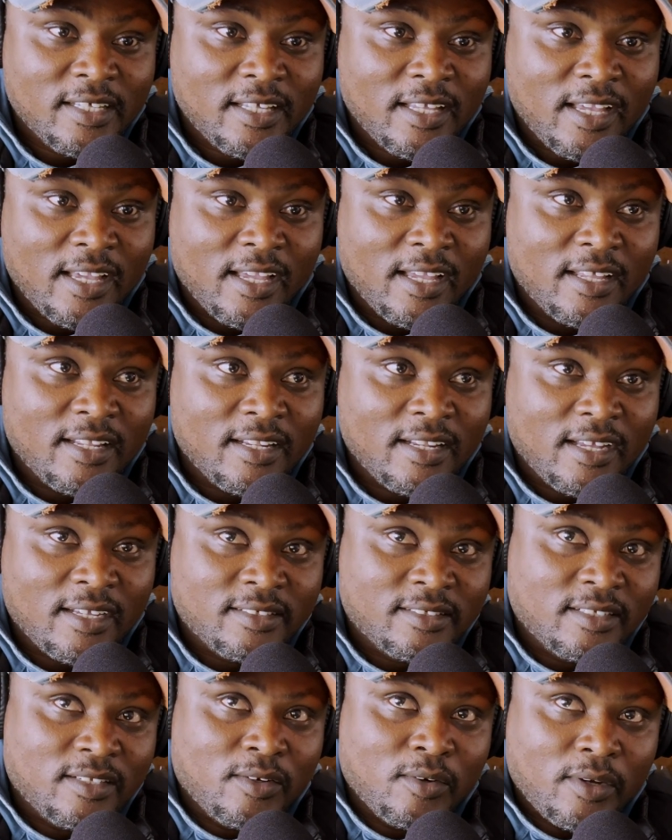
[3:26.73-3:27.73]
And I
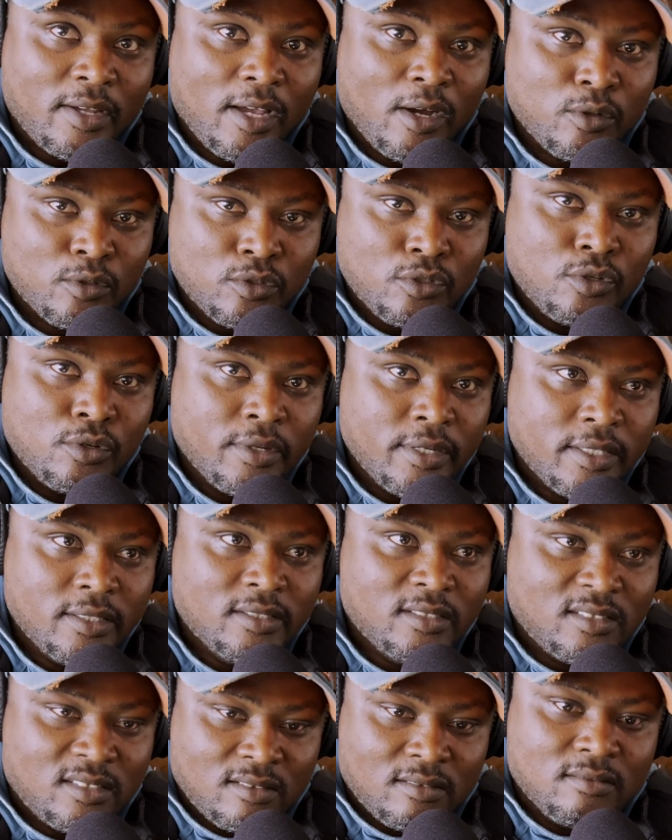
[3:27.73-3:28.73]
said, okay, I'll do
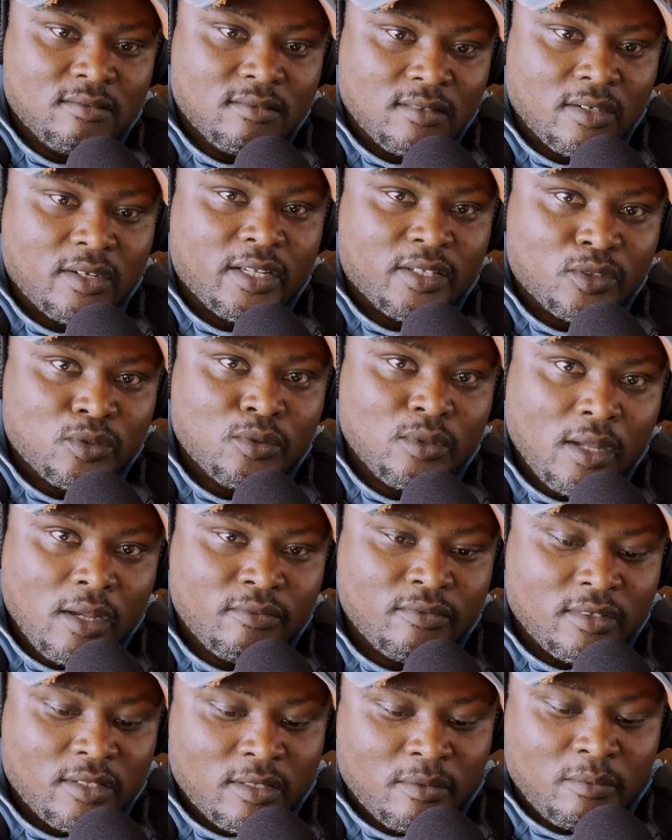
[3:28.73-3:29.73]
it. Okay, soon
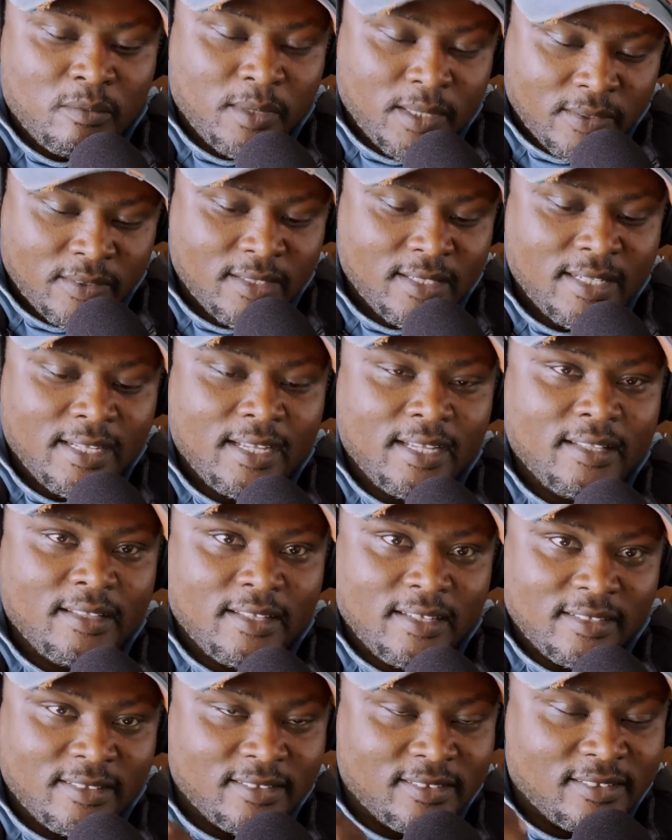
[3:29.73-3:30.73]
after the birthday,
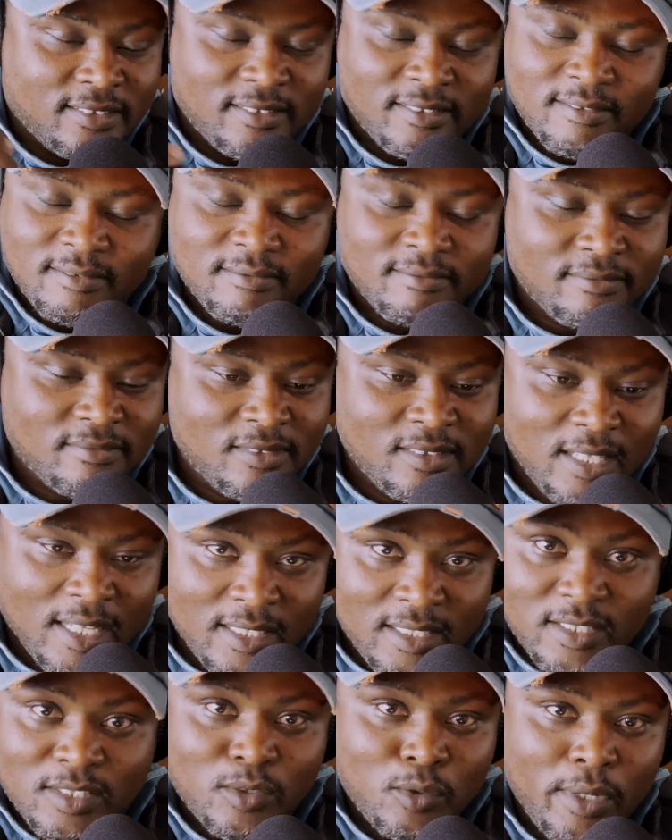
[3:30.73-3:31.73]
then that
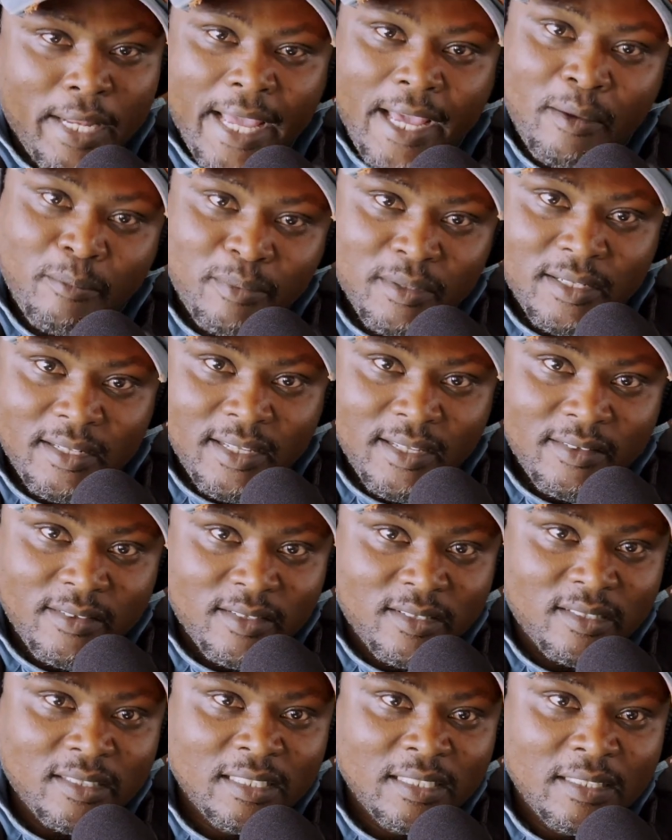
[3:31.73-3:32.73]
did not happen either.